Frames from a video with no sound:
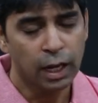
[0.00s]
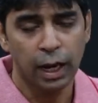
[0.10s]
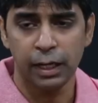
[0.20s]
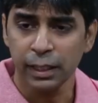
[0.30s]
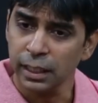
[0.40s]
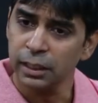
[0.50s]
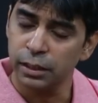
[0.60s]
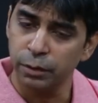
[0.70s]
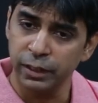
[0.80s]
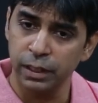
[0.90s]
And let's ask
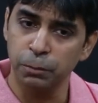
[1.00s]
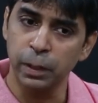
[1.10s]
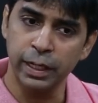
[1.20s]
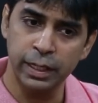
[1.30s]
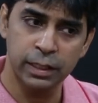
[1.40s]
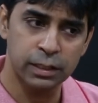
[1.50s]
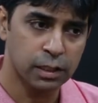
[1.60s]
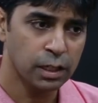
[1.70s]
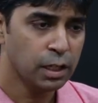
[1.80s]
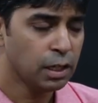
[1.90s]
Naveen what his
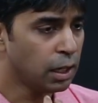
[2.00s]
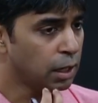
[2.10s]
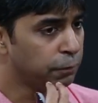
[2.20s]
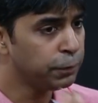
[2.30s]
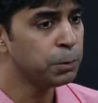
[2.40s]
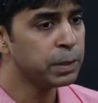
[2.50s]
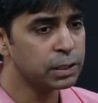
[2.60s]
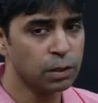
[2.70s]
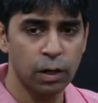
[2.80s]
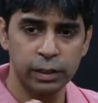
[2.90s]
view
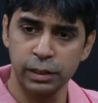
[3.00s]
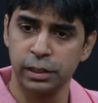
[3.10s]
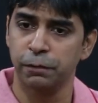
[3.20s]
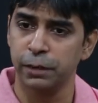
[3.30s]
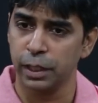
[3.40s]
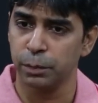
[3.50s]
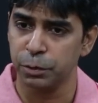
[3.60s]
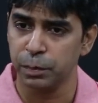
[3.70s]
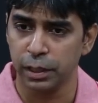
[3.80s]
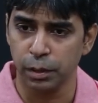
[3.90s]
is on these different types
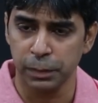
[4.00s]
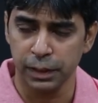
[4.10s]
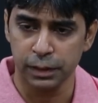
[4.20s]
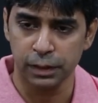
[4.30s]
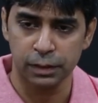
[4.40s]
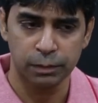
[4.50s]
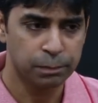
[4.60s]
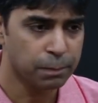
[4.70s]
of marketplaces.